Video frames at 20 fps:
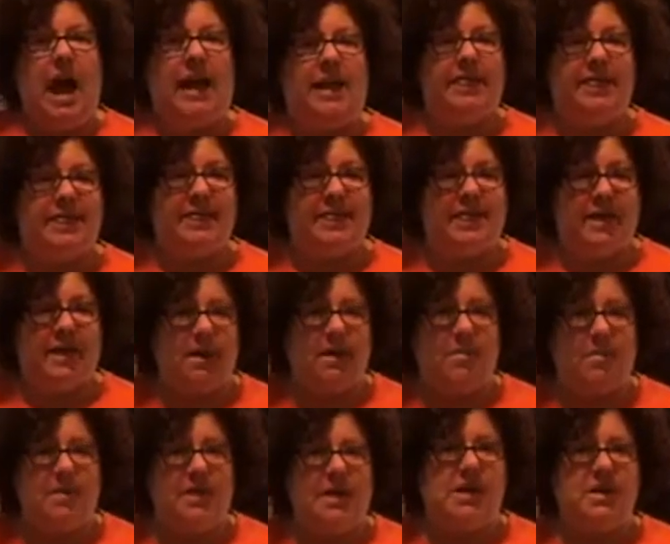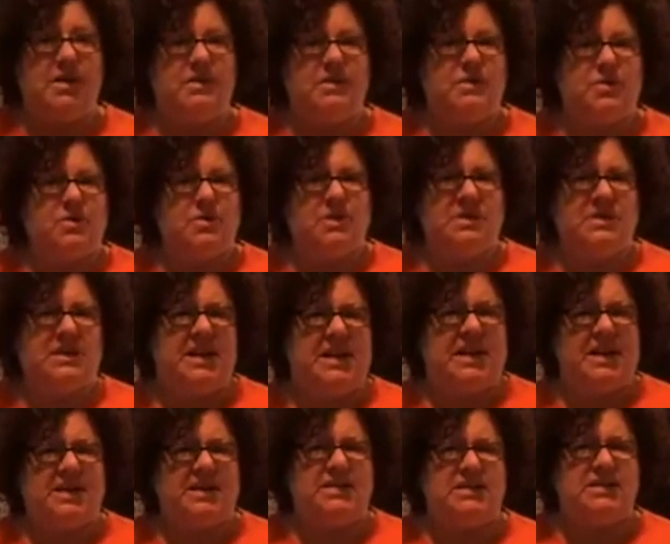I think because it was
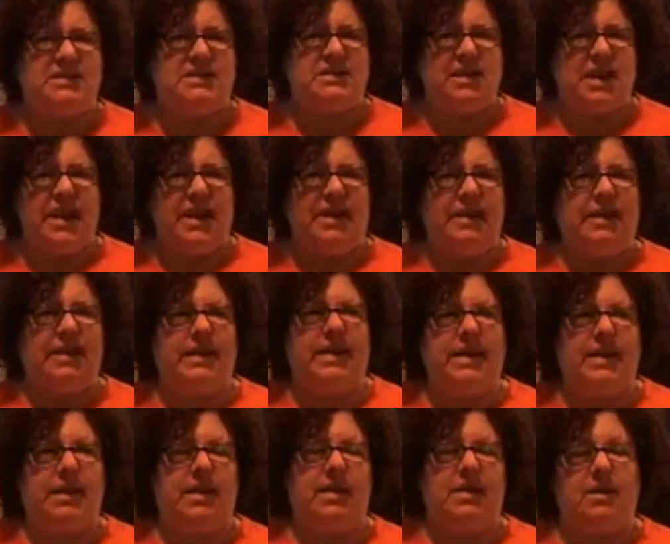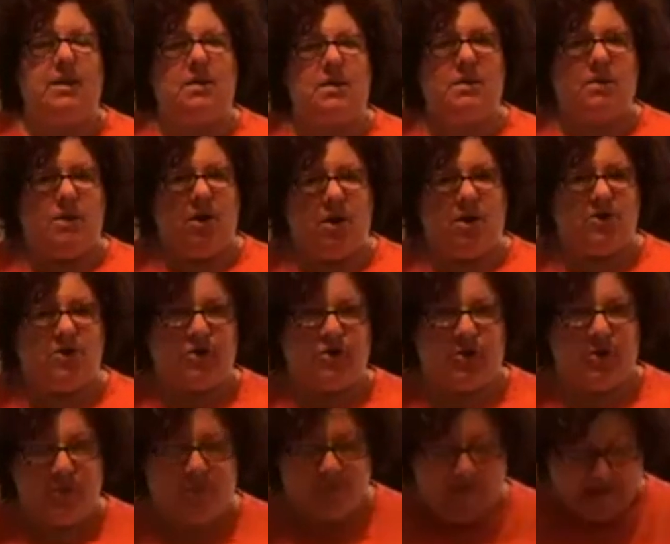in a slightly
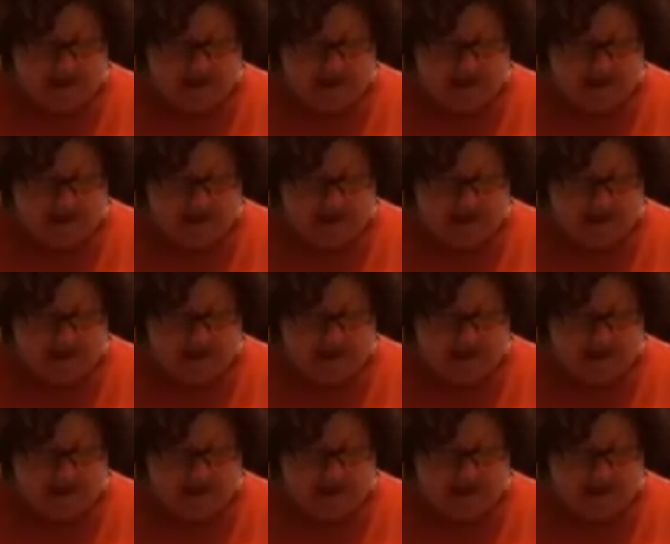larger